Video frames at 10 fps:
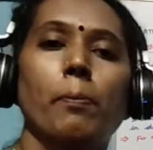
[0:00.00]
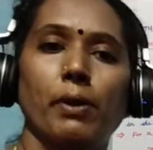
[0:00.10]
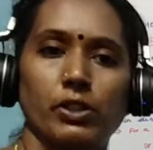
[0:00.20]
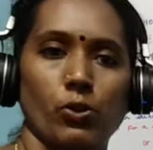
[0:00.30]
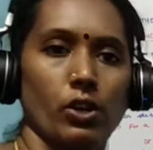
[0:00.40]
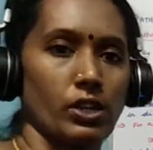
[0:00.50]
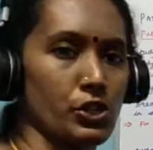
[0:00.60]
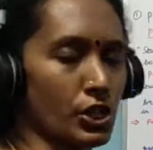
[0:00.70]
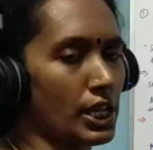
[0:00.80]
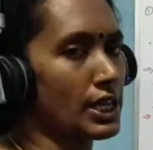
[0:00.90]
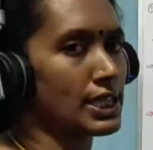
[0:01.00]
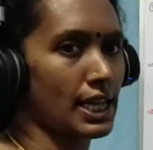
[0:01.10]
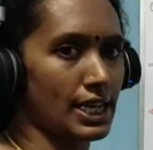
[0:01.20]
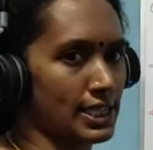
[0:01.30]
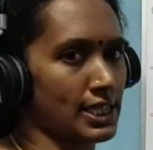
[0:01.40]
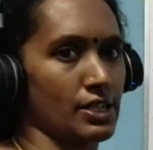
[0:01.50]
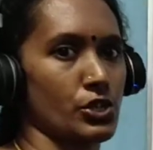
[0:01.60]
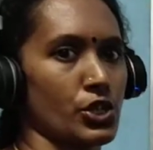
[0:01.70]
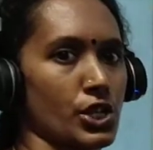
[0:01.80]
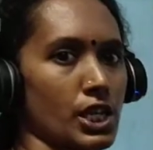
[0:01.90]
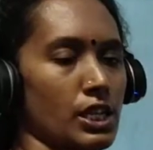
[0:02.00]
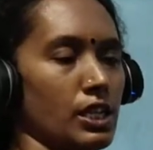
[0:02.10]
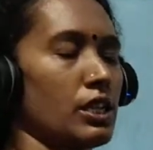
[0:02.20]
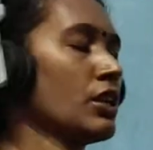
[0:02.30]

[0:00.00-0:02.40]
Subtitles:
pathology is essential.